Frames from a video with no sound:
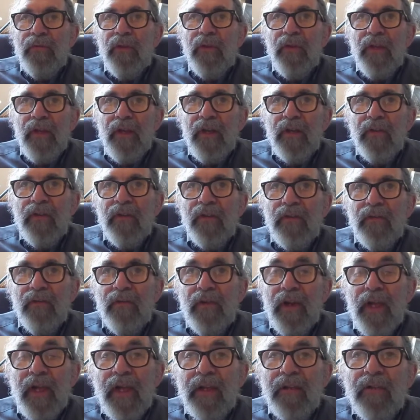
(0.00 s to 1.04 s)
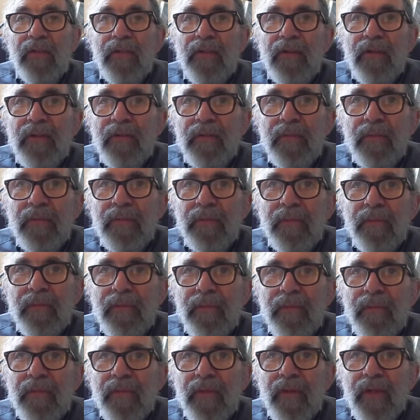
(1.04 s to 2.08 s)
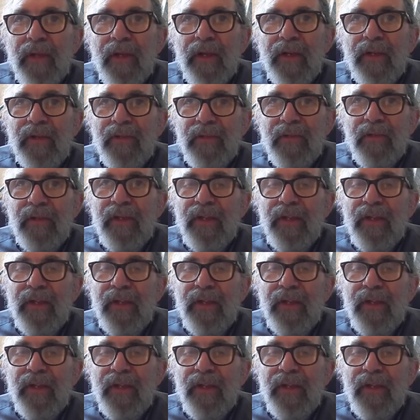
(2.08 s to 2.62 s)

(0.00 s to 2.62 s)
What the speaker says: that the earth is flat, and the